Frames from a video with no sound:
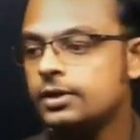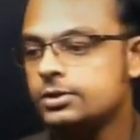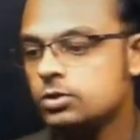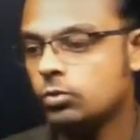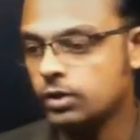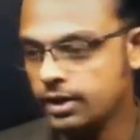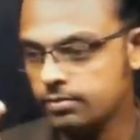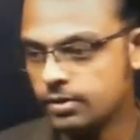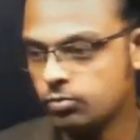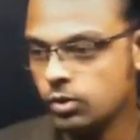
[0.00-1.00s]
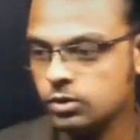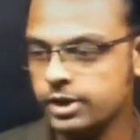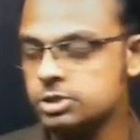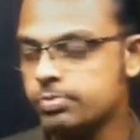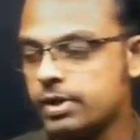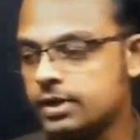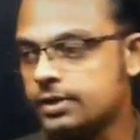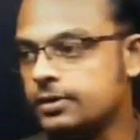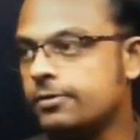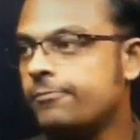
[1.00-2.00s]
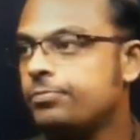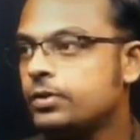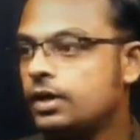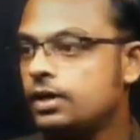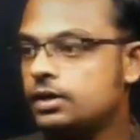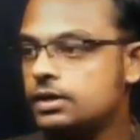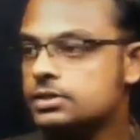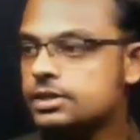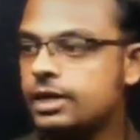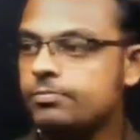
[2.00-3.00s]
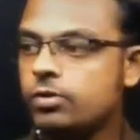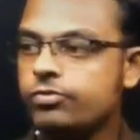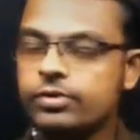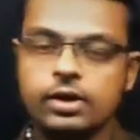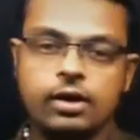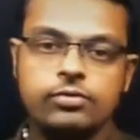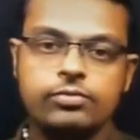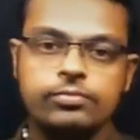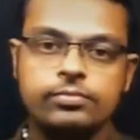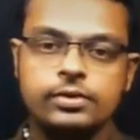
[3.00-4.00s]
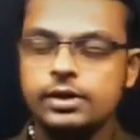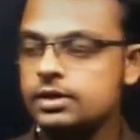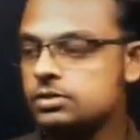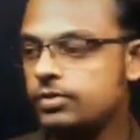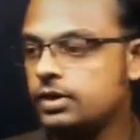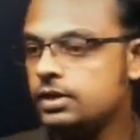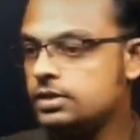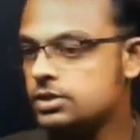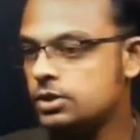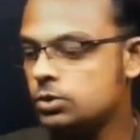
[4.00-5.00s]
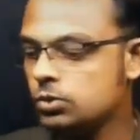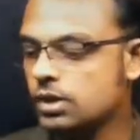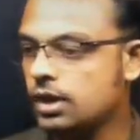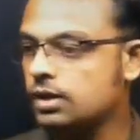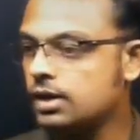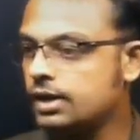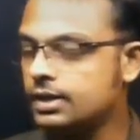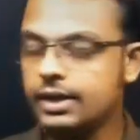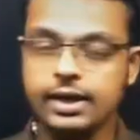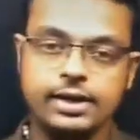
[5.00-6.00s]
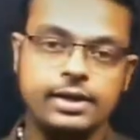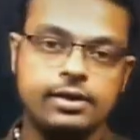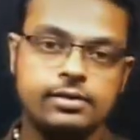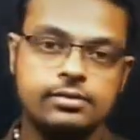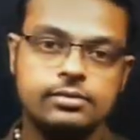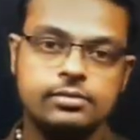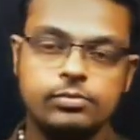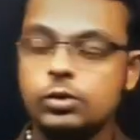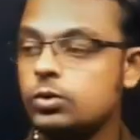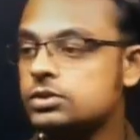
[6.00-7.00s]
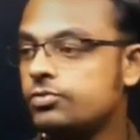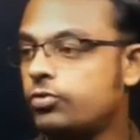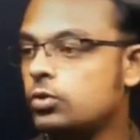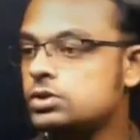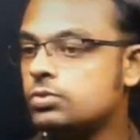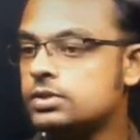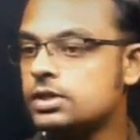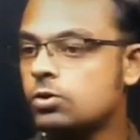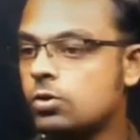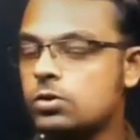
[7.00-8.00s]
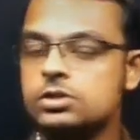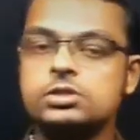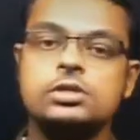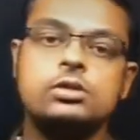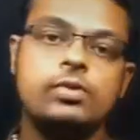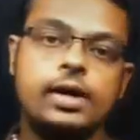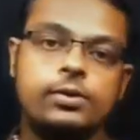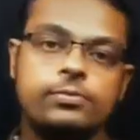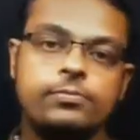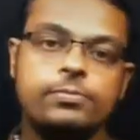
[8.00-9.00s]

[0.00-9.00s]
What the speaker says: So what I want to explain here, in this type of graph, it is very easy to calculate the area because the force was a constant value.